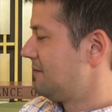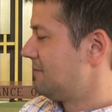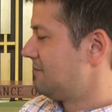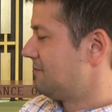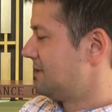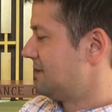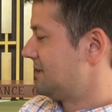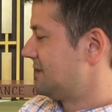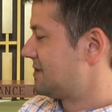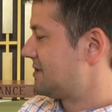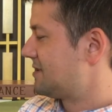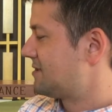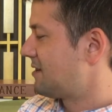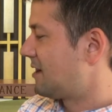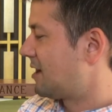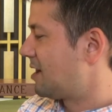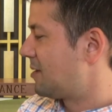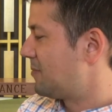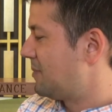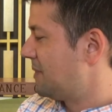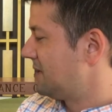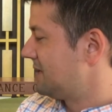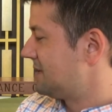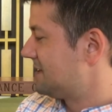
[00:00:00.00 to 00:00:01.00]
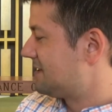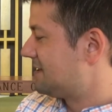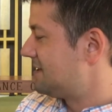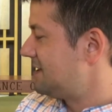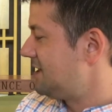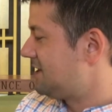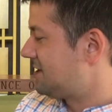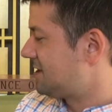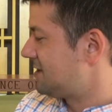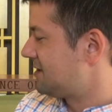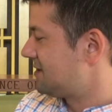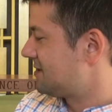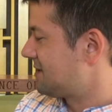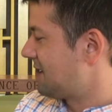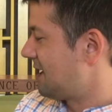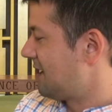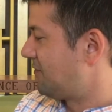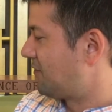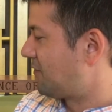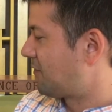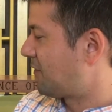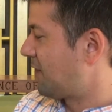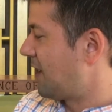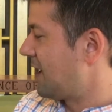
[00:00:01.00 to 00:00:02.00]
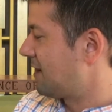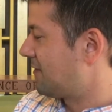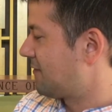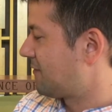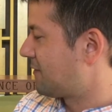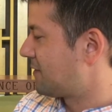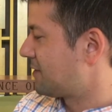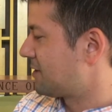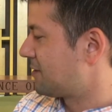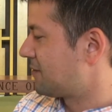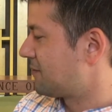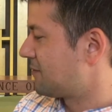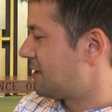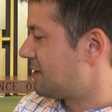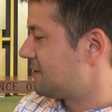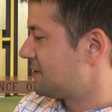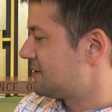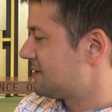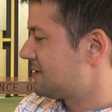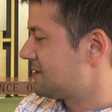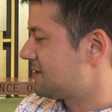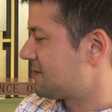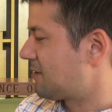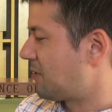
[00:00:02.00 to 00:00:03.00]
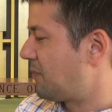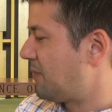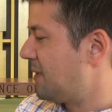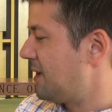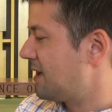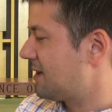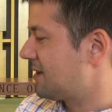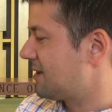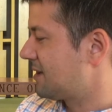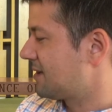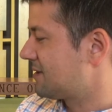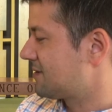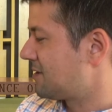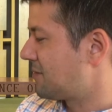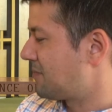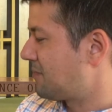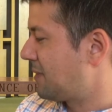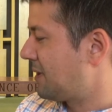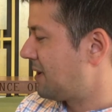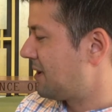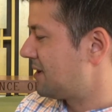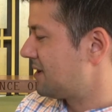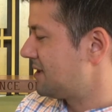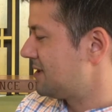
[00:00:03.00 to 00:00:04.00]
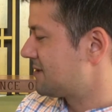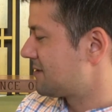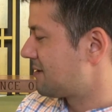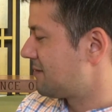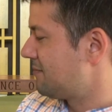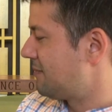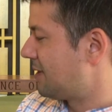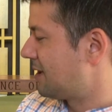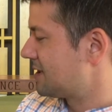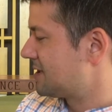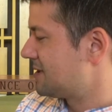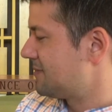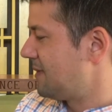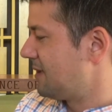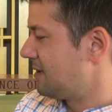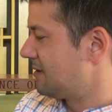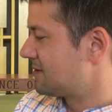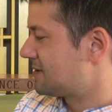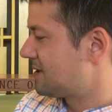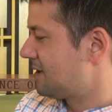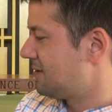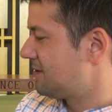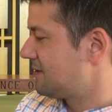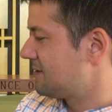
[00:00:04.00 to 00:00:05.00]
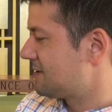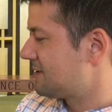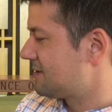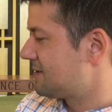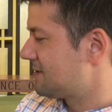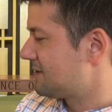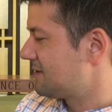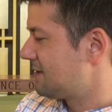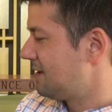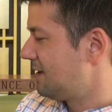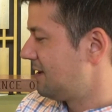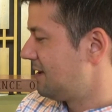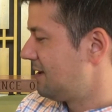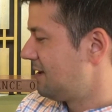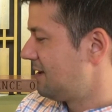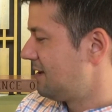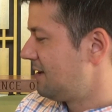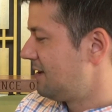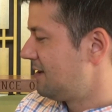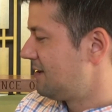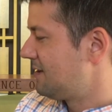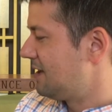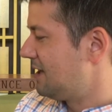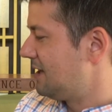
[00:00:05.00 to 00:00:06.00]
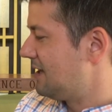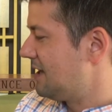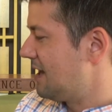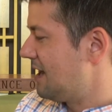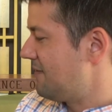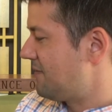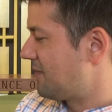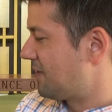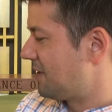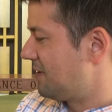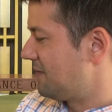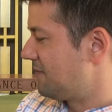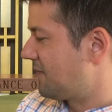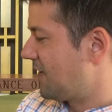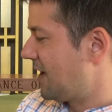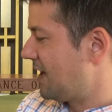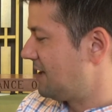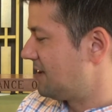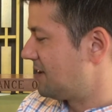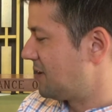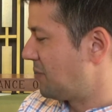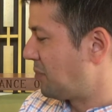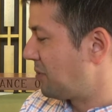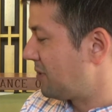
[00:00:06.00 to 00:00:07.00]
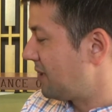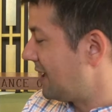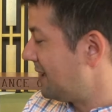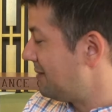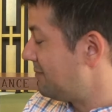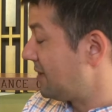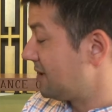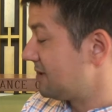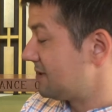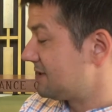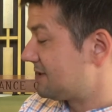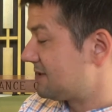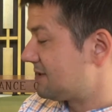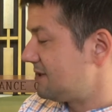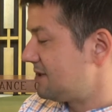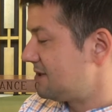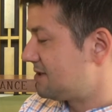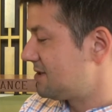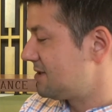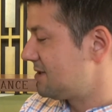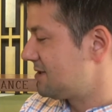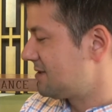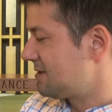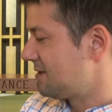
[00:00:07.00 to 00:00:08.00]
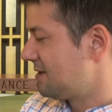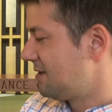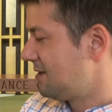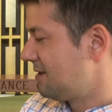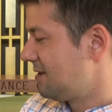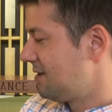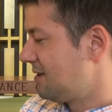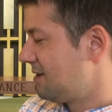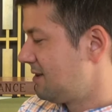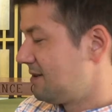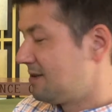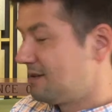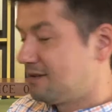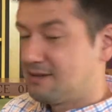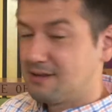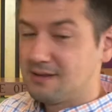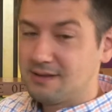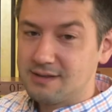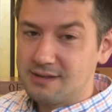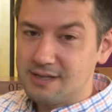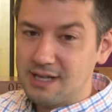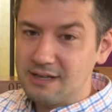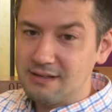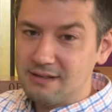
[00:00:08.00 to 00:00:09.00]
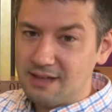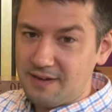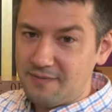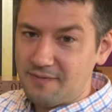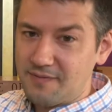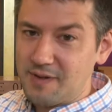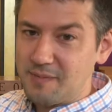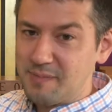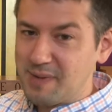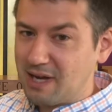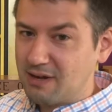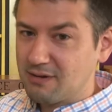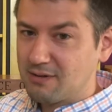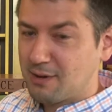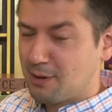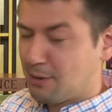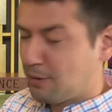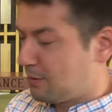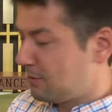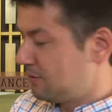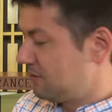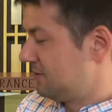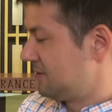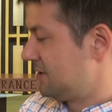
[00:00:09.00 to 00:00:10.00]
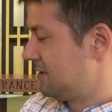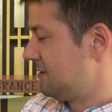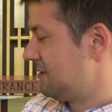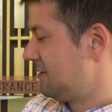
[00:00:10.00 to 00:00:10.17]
When the star-belly Sneetches had Frankfurter roasts, or picnics, or parties, or marshmallow toasts, they never invited the plain-belly Sneetches. They left them out cold.